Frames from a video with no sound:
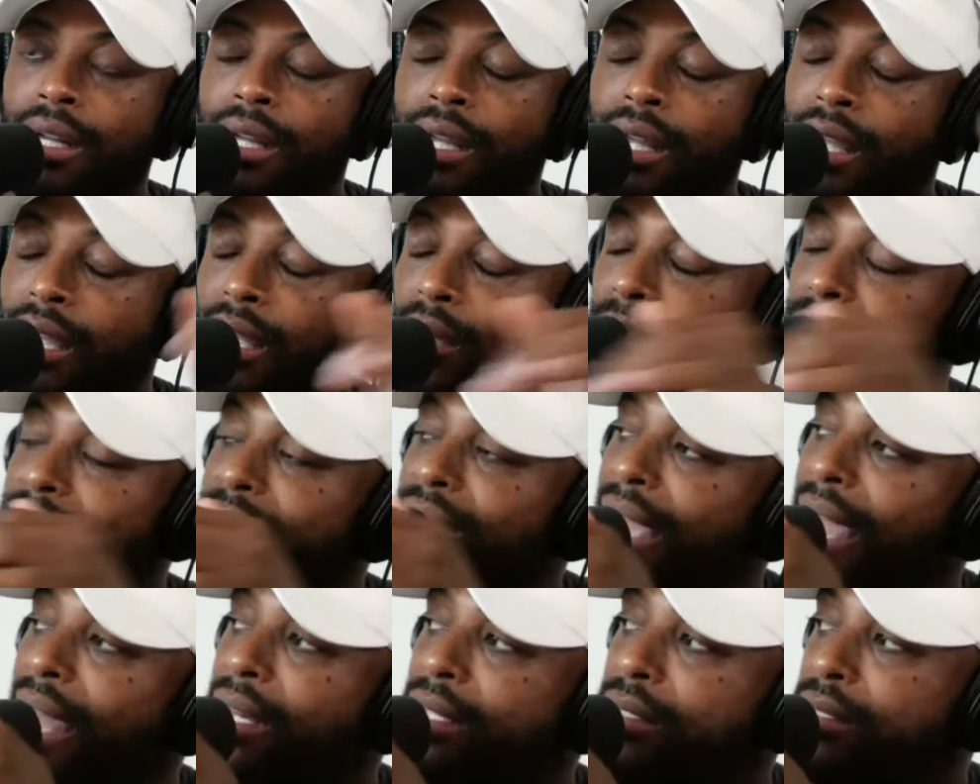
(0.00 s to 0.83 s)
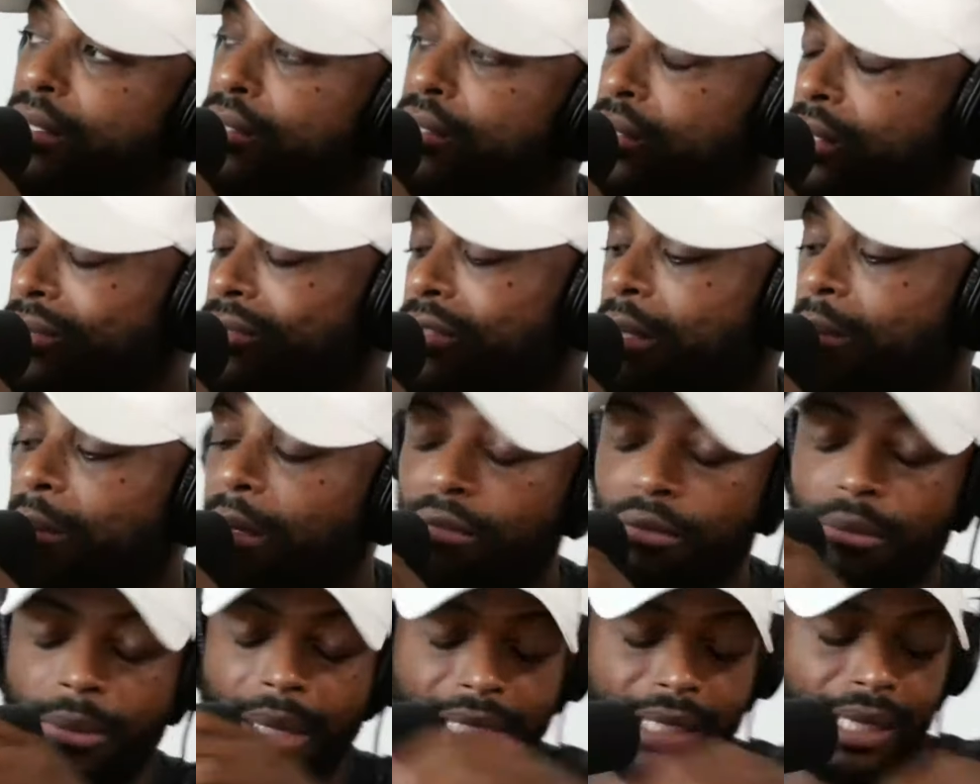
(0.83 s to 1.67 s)
And with the attitudes of some of
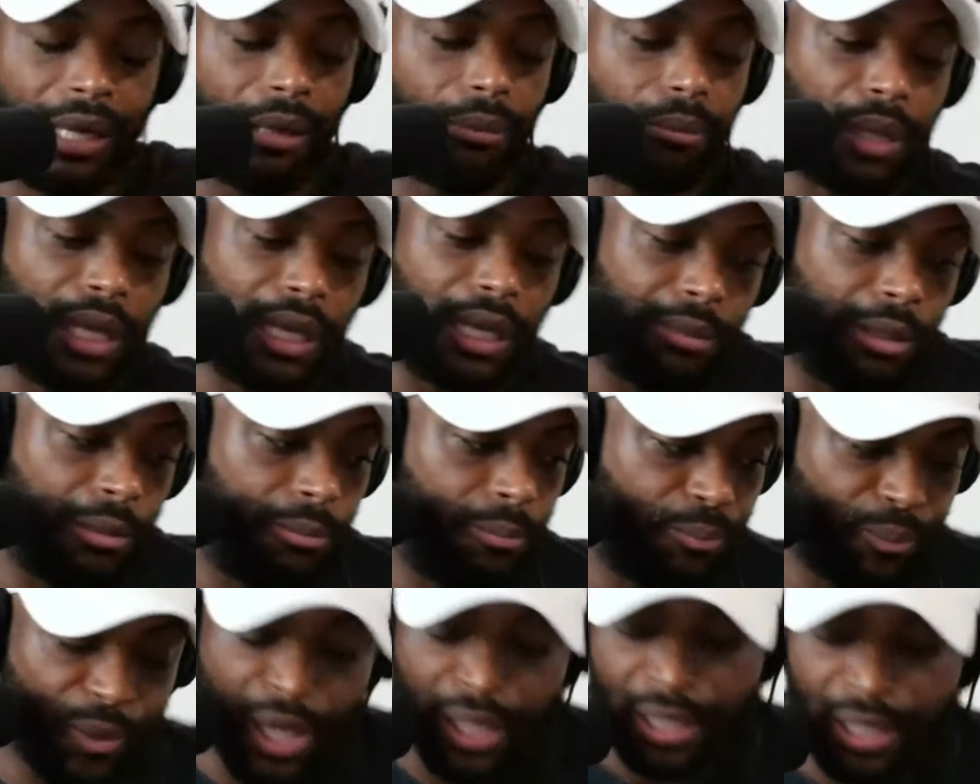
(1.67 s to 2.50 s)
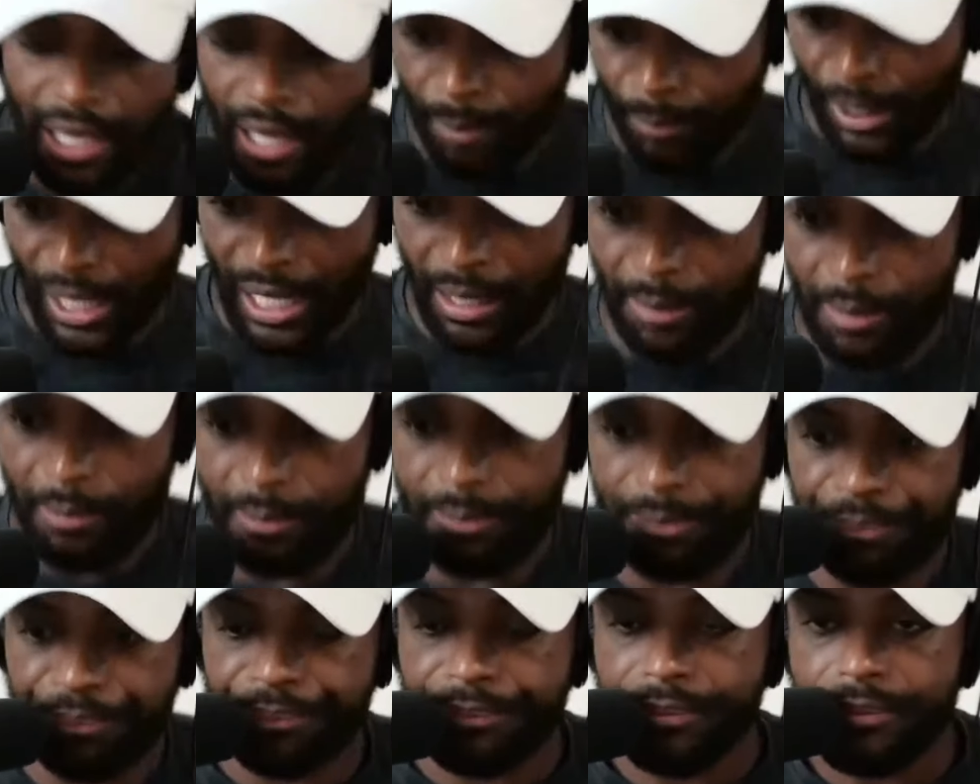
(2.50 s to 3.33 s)
them, I can't blame them.
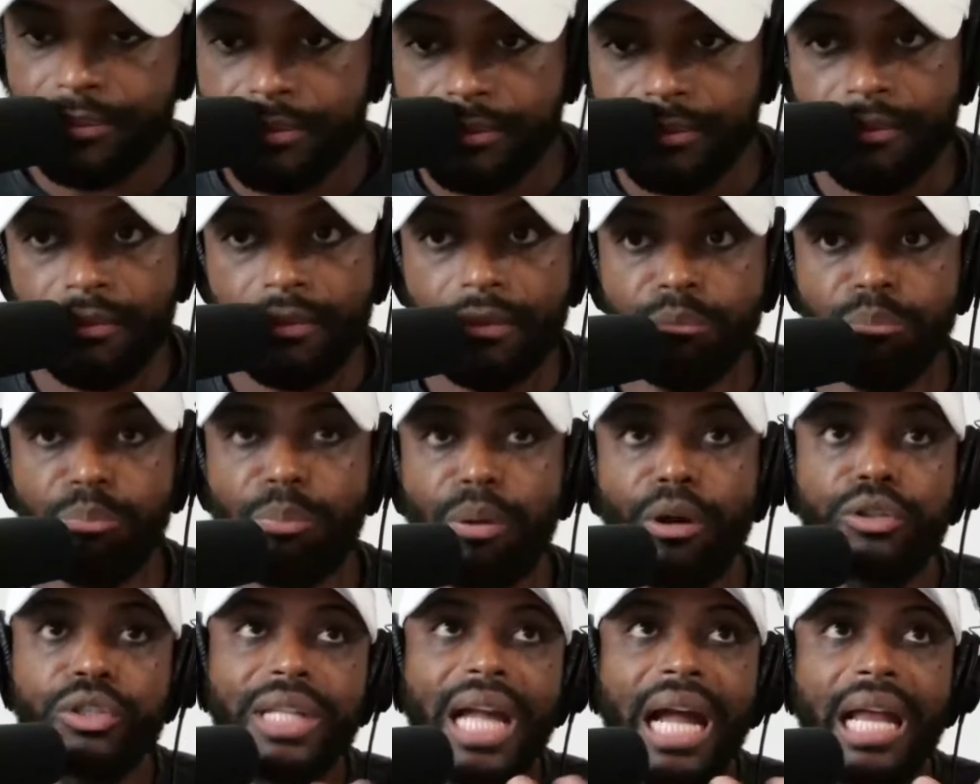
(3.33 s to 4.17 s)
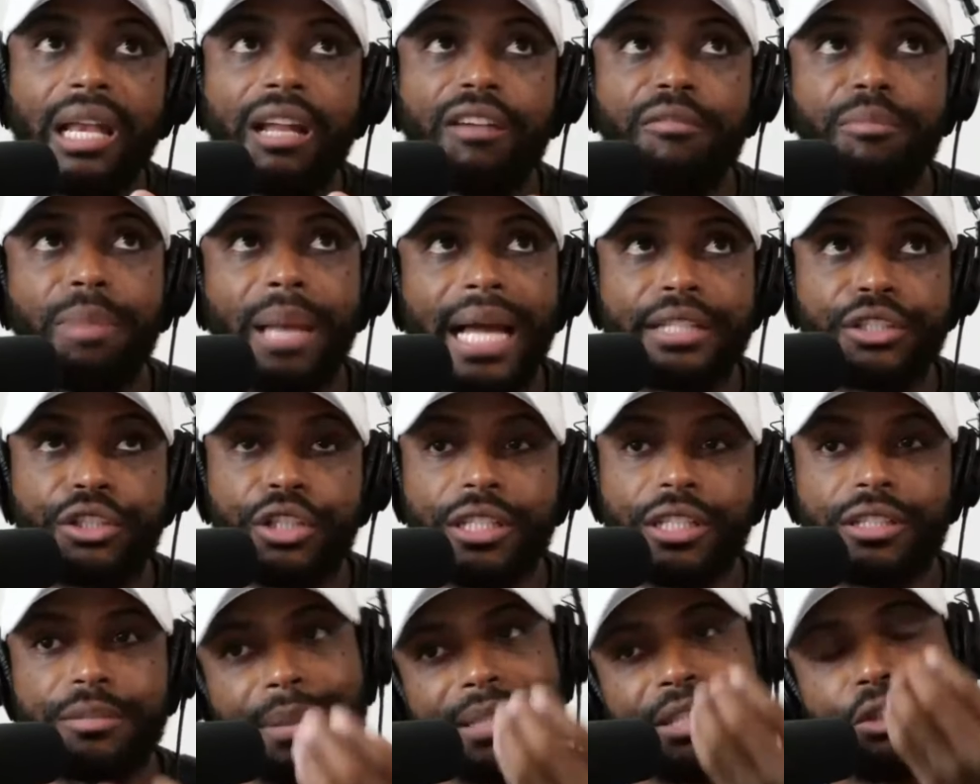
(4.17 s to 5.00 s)
Personally, I love black chicks,
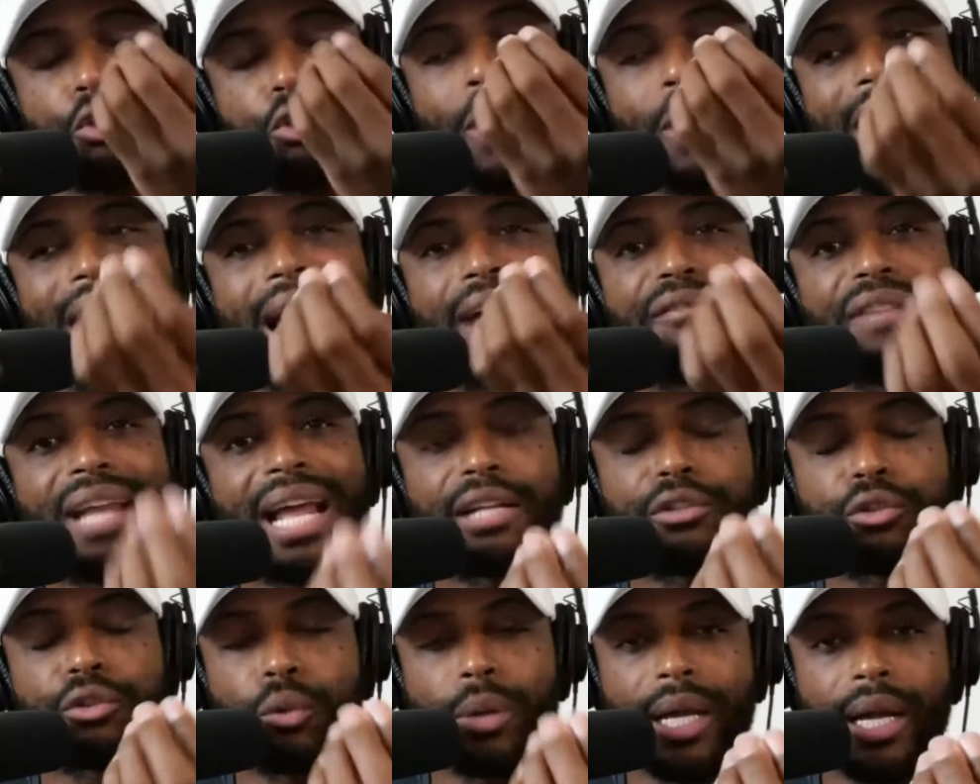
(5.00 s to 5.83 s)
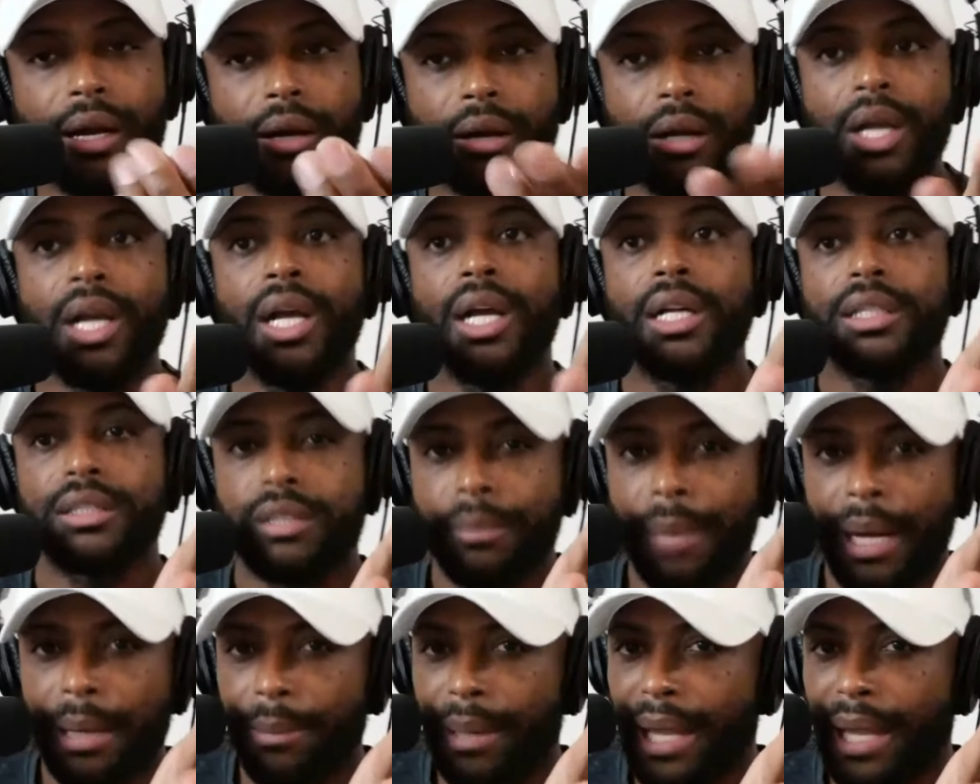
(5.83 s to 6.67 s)
but you got to have natural hair. To
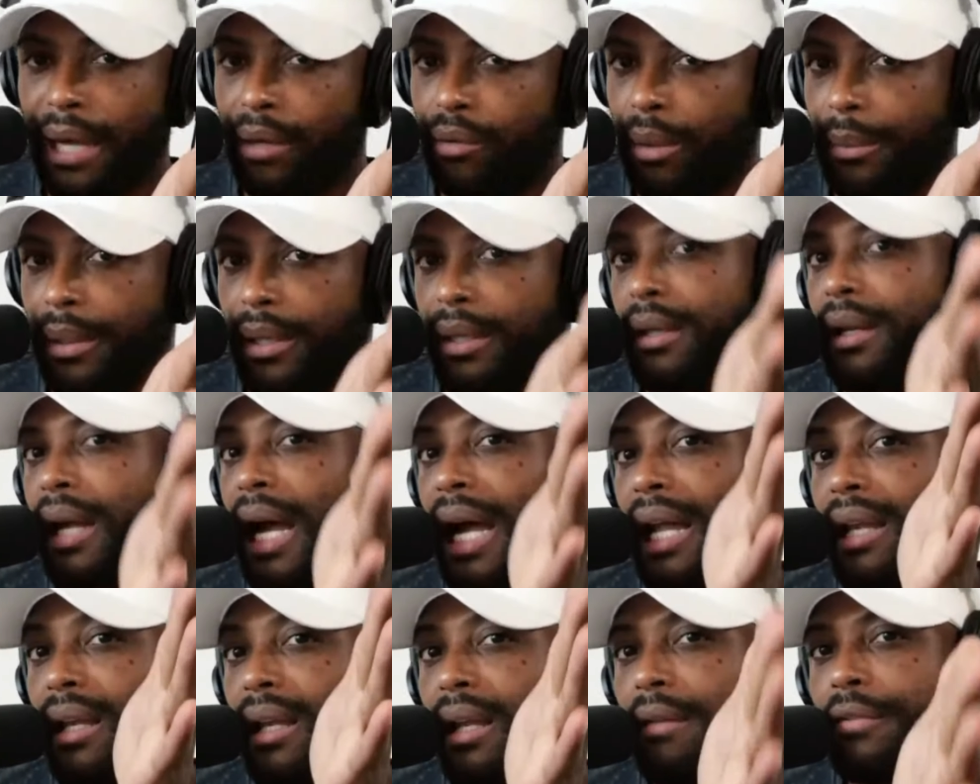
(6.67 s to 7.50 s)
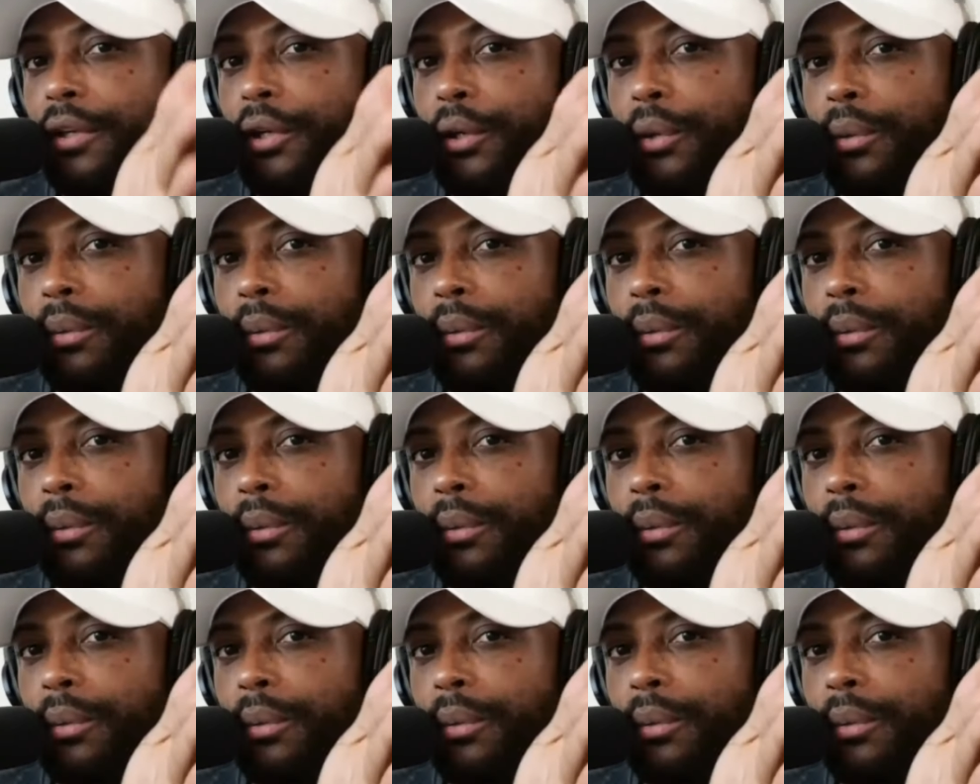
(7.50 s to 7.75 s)
my black women, I love you.